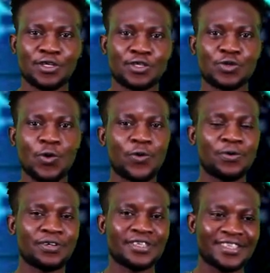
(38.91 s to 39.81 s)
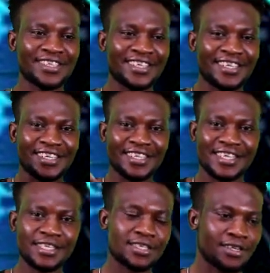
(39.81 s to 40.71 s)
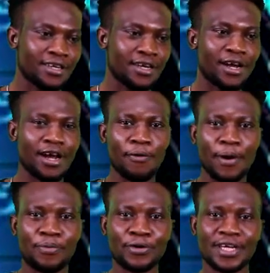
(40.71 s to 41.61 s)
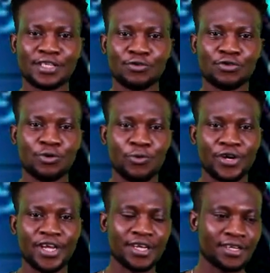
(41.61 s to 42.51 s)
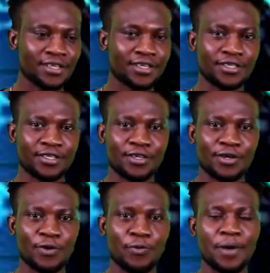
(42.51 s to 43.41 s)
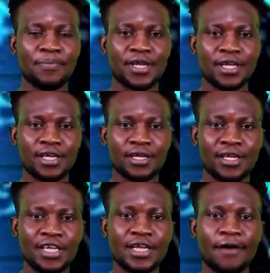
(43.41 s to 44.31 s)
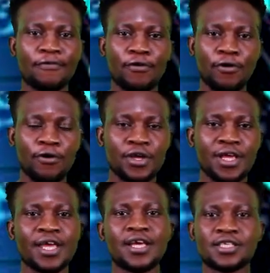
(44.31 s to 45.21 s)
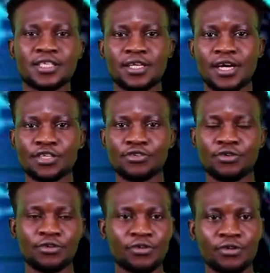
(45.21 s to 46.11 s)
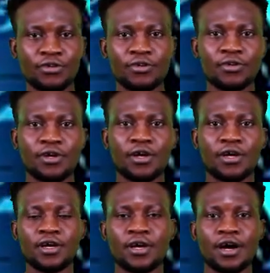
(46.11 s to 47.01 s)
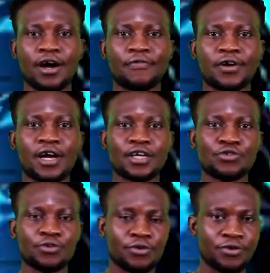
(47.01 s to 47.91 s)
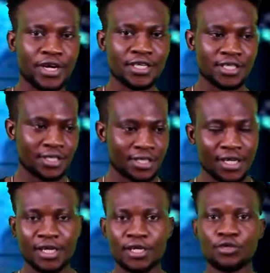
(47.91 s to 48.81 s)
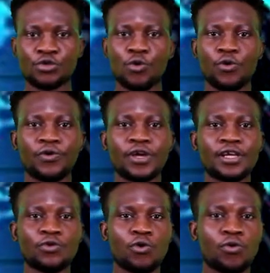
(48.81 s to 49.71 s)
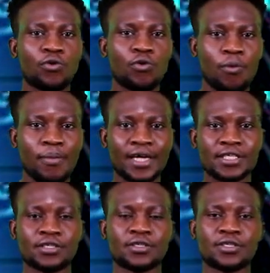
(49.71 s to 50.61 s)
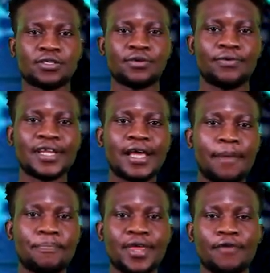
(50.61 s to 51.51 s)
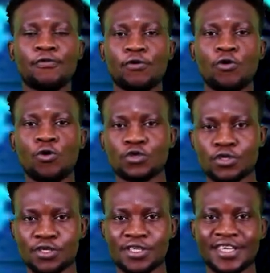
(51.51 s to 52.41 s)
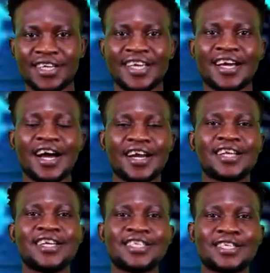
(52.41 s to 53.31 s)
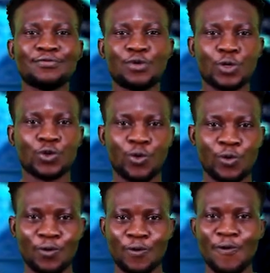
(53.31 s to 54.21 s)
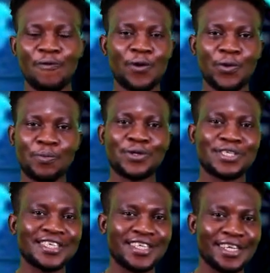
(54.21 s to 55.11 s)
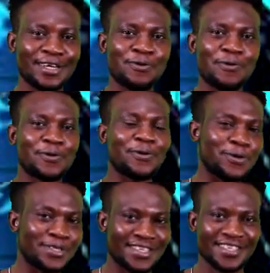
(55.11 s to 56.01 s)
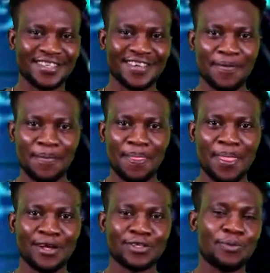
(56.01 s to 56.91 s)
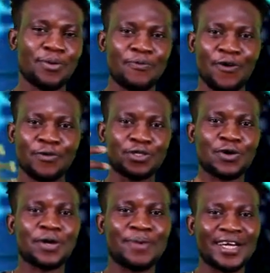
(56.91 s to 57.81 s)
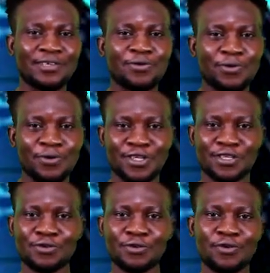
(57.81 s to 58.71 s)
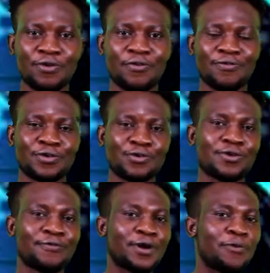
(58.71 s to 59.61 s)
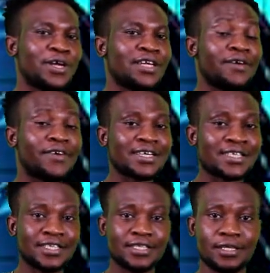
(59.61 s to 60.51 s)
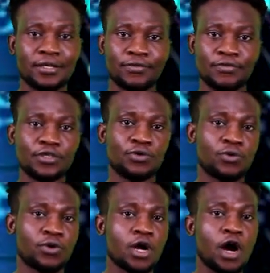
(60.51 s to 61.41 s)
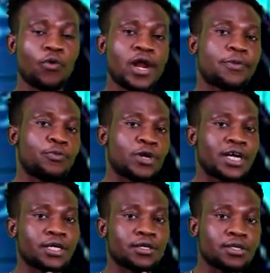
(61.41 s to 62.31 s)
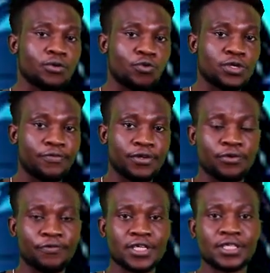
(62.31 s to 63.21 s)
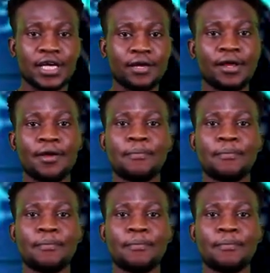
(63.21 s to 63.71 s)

So this our brother SOWORE when be the leader for AAC Action Africa Action Congress. So he don't come out when he appear for court. He carry native daughter follow body go court. So before we talk about the whole issue, for those of you who never see the video, I would like to look the video first then